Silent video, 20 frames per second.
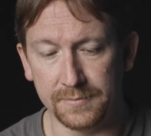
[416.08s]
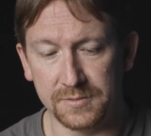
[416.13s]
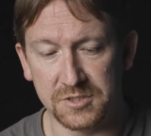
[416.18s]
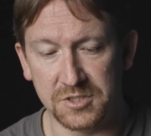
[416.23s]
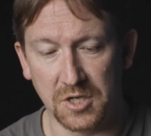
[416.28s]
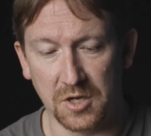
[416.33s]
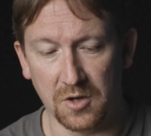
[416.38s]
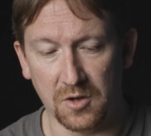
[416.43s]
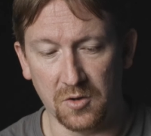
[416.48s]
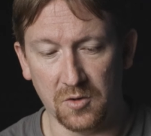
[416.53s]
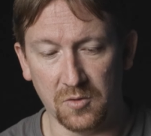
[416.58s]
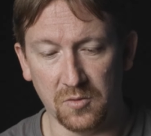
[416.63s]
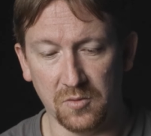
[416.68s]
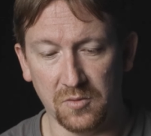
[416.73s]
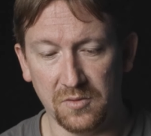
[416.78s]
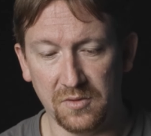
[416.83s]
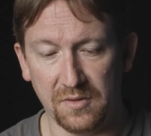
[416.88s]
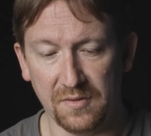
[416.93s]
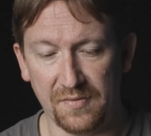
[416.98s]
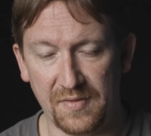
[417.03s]

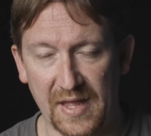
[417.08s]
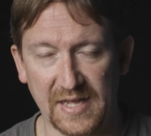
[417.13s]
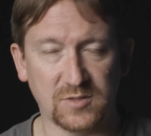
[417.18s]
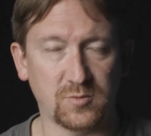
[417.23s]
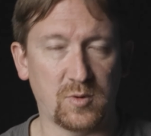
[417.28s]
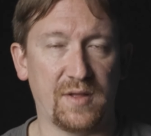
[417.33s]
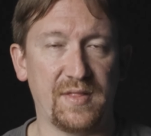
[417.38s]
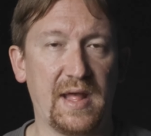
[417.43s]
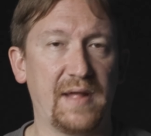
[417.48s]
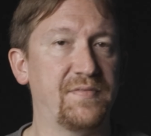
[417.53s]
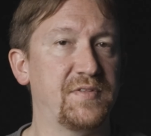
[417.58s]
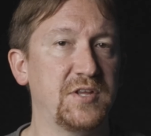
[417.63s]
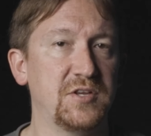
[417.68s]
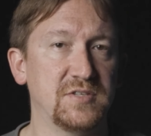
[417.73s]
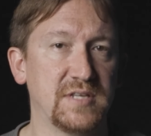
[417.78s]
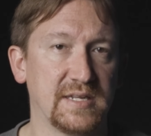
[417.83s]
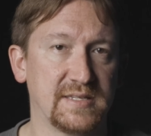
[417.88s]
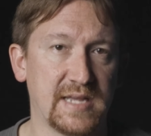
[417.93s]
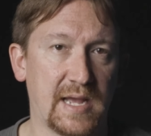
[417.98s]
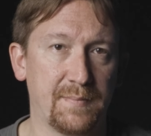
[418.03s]
So that's why they have to
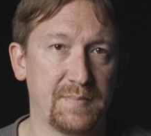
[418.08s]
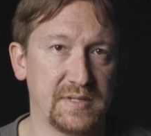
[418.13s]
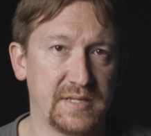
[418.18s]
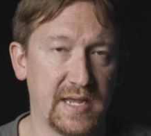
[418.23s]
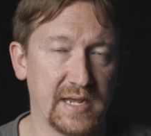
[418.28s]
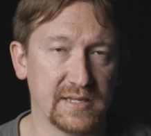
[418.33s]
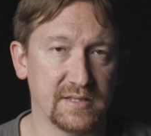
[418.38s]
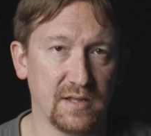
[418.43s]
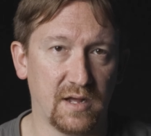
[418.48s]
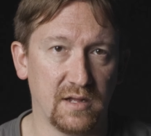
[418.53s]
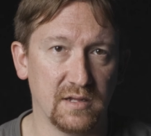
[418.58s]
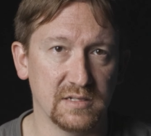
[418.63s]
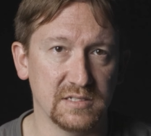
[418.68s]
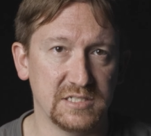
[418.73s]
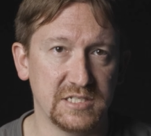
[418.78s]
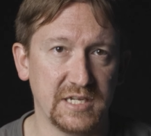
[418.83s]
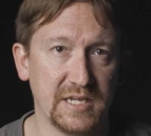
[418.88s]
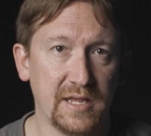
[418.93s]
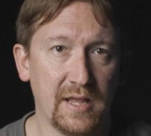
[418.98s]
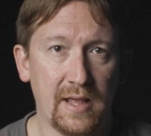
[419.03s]
use that type of
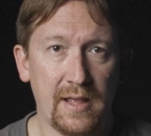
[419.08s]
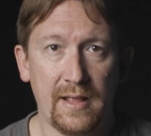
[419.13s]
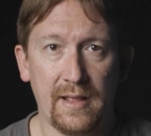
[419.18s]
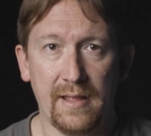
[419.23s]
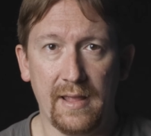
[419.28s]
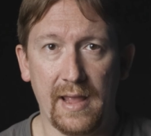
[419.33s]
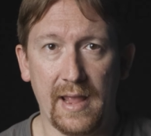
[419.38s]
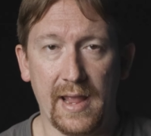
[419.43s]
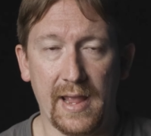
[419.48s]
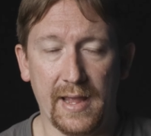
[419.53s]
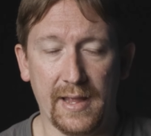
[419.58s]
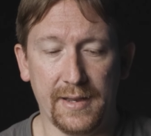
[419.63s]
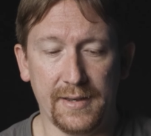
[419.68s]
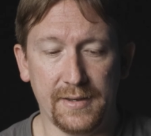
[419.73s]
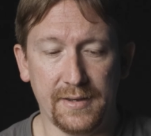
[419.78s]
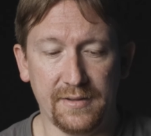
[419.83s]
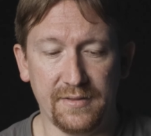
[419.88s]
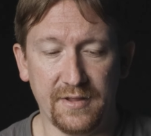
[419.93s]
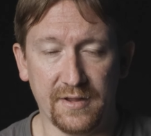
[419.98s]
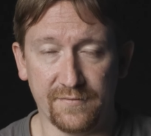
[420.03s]
technology.
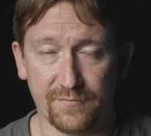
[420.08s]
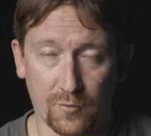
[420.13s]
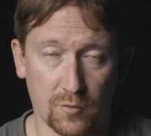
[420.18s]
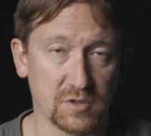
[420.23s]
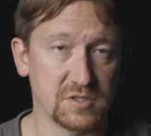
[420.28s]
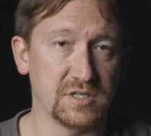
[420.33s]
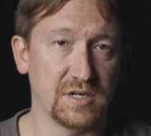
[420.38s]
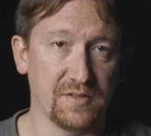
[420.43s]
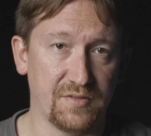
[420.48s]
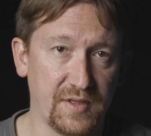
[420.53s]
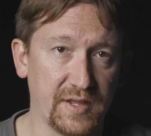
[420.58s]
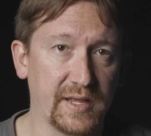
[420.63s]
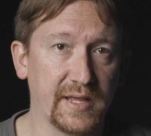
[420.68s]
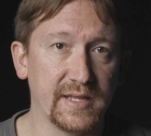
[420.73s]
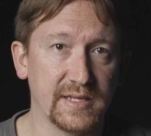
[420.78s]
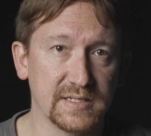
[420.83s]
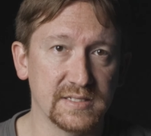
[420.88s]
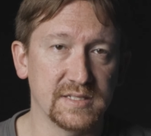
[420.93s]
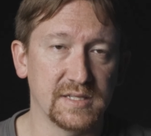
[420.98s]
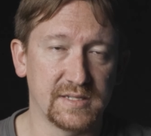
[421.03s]
And the unfortunate thing
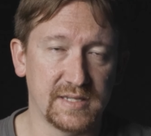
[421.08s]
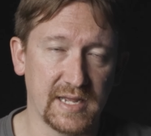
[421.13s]
is the